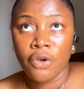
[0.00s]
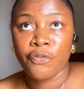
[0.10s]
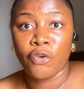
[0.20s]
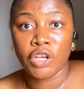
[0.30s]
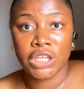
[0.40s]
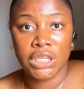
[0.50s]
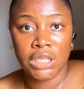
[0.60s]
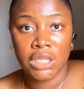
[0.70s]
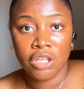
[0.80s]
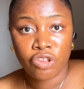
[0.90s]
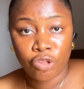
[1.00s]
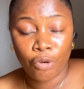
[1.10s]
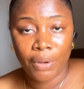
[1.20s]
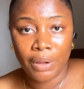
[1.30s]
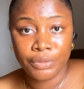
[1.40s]
for the
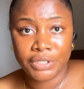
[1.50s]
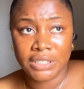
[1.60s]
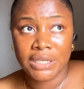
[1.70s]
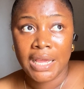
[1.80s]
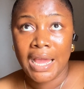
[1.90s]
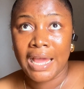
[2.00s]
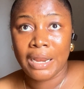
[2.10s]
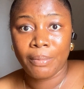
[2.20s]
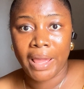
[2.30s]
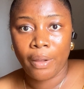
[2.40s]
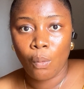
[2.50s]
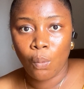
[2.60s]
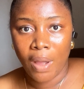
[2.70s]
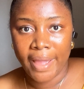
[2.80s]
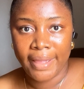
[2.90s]
surrounding. And I'm like,
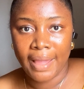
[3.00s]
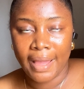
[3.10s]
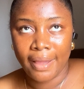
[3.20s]
why?